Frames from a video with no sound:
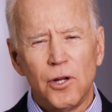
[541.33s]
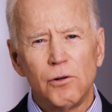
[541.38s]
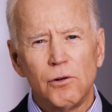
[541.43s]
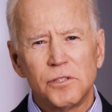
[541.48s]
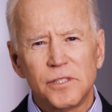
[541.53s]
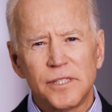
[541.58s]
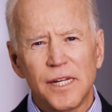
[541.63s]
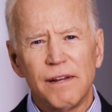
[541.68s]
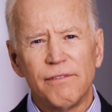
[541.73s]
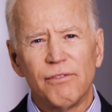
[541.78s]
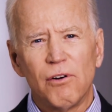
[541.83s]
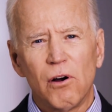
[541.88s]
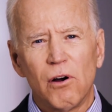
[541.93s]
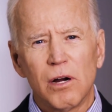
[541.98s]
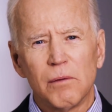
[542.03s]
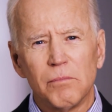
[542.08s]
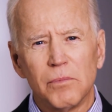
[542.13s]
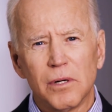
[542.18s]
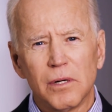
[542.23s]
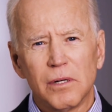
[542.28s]
the more
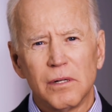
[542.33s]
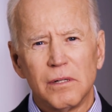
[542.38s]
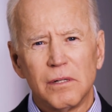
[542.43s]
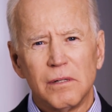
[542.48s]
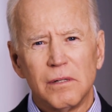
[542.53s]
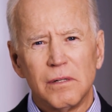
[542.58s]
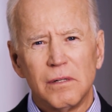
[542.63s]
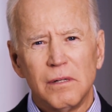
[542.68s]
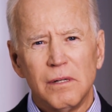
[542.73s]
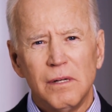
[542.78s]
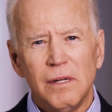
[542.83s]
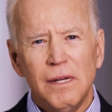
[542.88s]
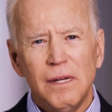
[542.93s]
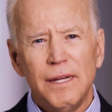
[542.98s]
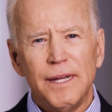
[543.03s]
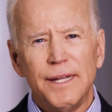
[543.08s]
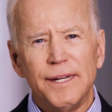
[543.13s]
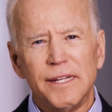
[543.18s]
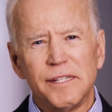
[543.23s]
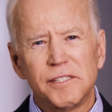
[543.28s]
progressive things
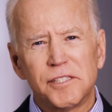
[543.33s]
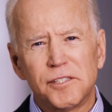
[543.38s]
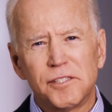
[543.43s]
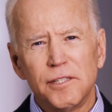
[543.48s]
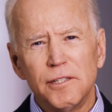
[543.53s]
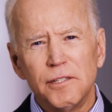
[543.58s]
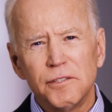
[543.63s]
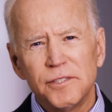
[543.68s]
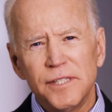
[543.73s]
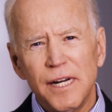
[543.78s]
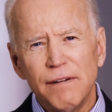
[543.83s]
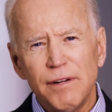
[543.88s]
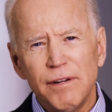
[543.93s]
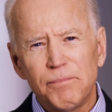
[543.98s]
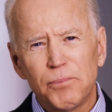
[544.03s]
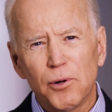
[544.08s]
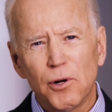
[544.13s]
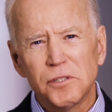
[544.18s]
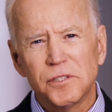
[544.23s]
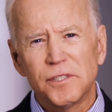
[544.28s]
that the public
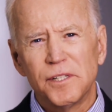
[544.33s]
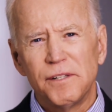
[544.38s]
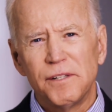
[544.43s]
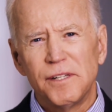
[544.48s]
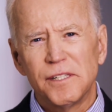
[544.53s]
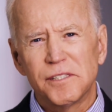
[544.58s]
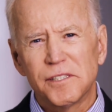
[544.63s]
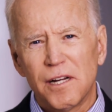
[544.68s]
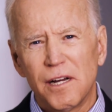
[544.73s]
wants to do.